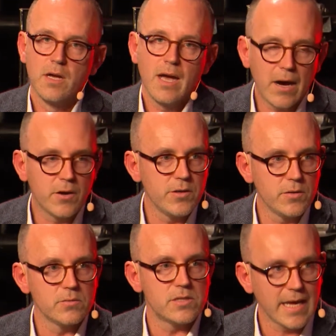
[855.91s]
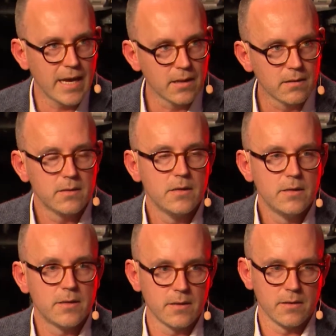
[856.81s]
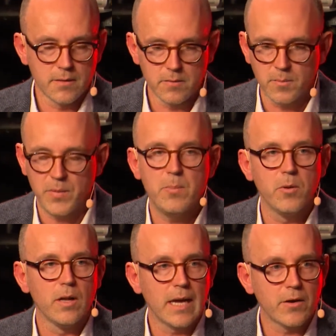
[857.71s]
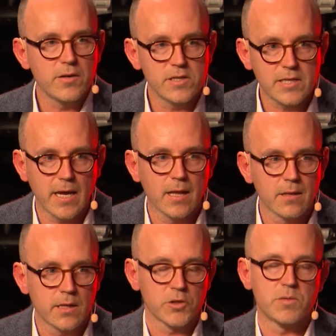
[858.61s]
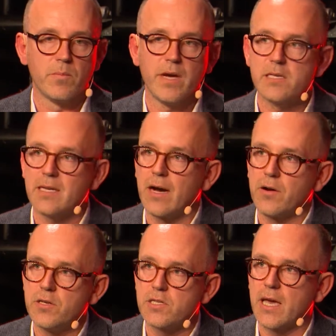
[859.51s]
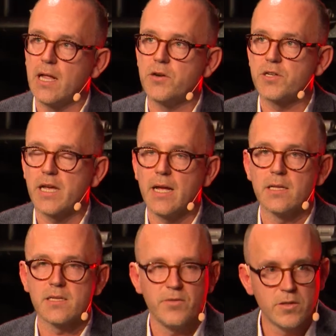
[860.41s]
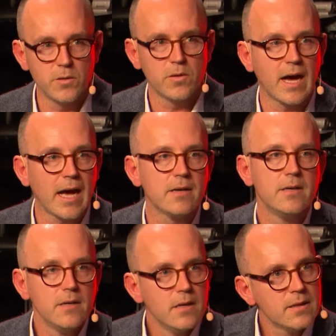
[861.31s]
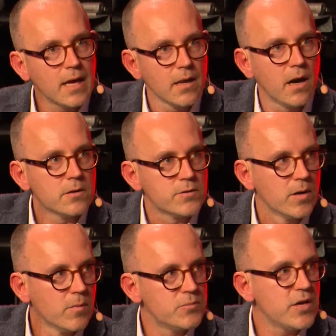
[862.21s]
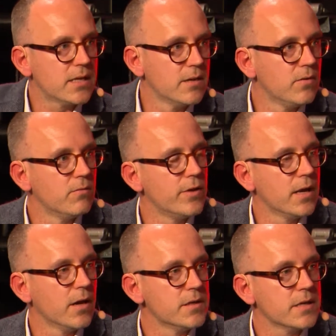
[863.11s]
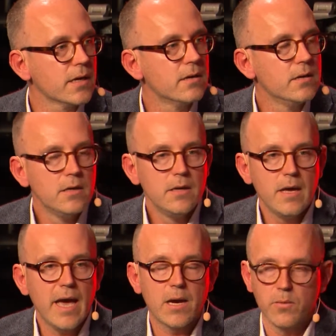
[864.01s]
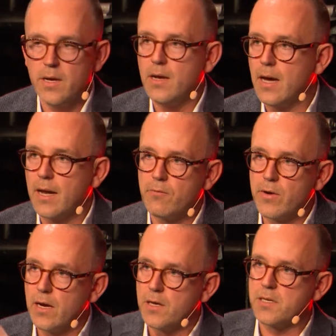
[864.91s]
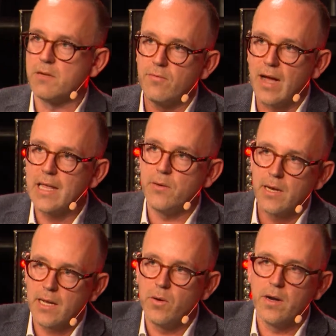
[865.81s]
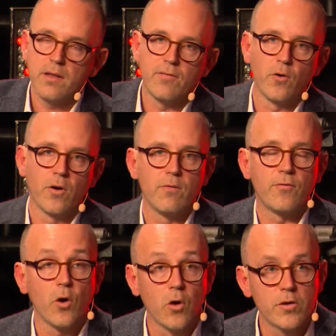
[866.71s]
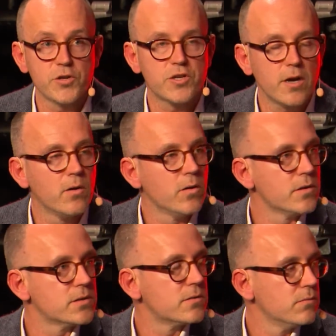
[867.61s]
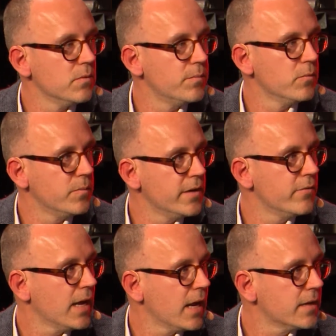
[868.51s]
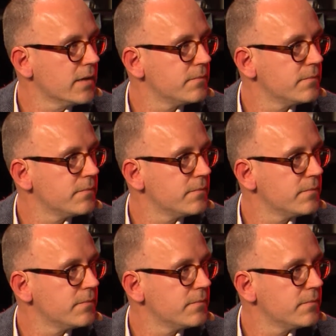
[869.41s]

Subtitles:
How can you scale the people, how can you scale the customer base, and how can you scale your sales? And if you do that long-term objective of realizing equity and realizing value and liquidity for all your shareholders will be a reality.